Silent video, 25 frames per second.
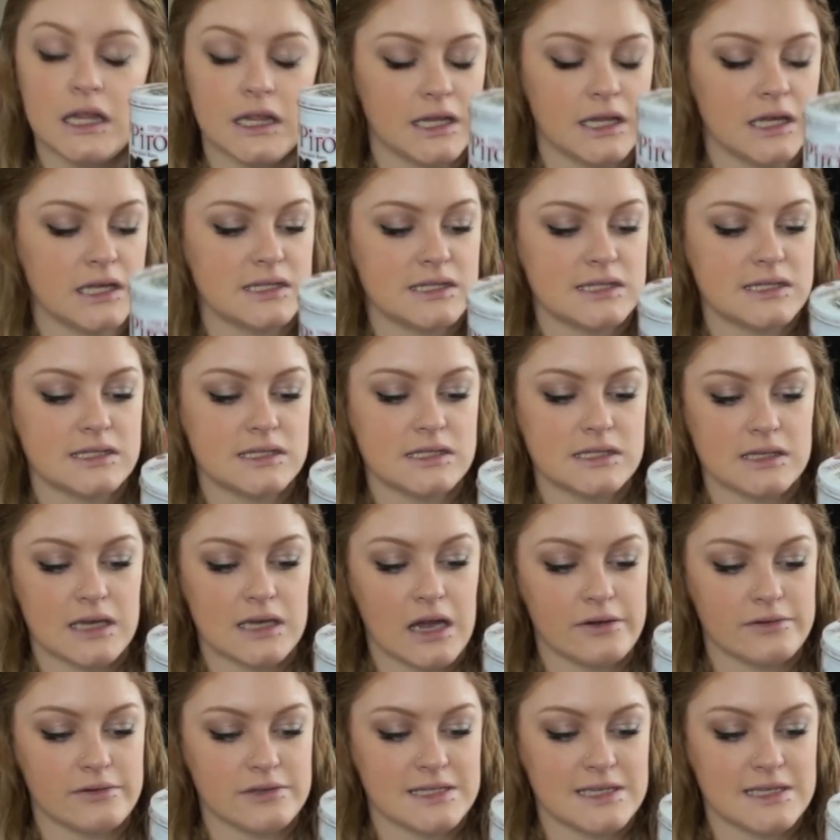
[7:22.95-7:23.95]
That's
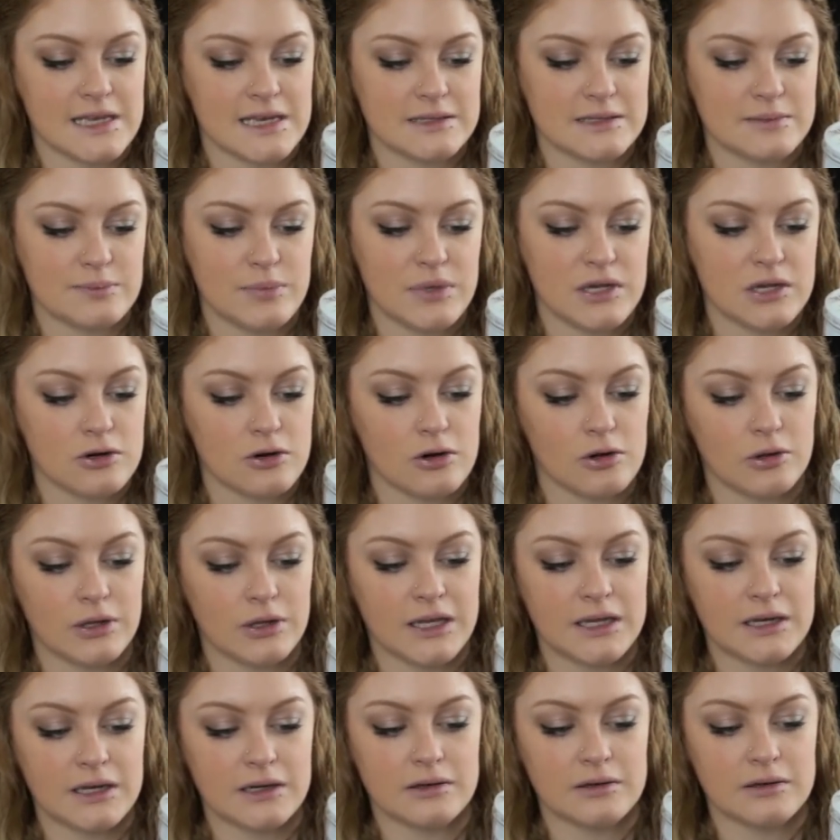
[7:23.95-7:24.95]
how it says,
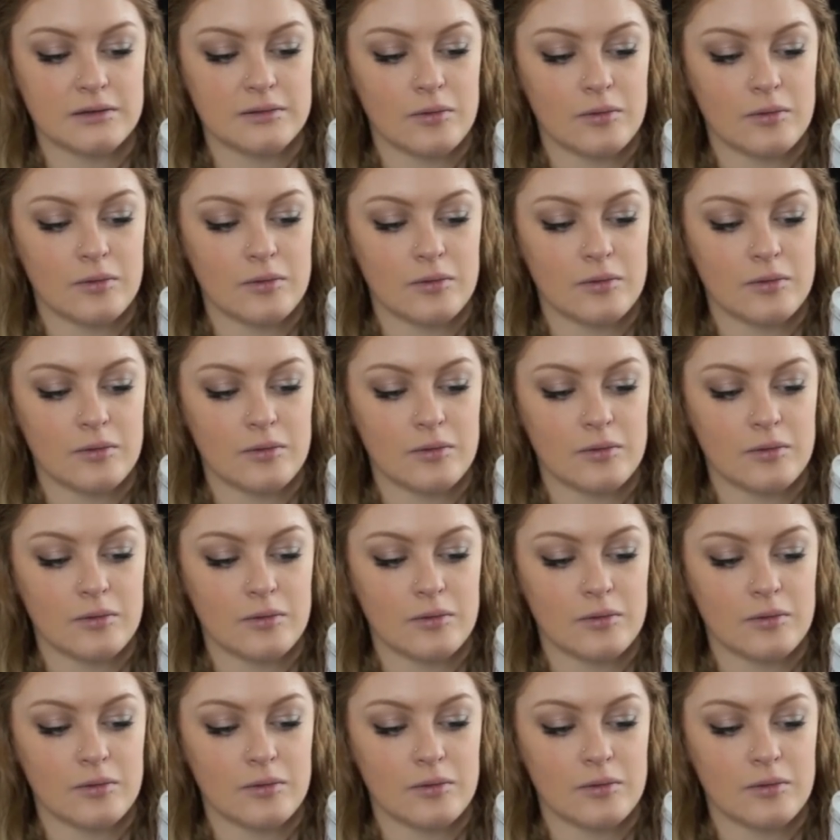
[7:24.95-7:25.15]
Pirouline.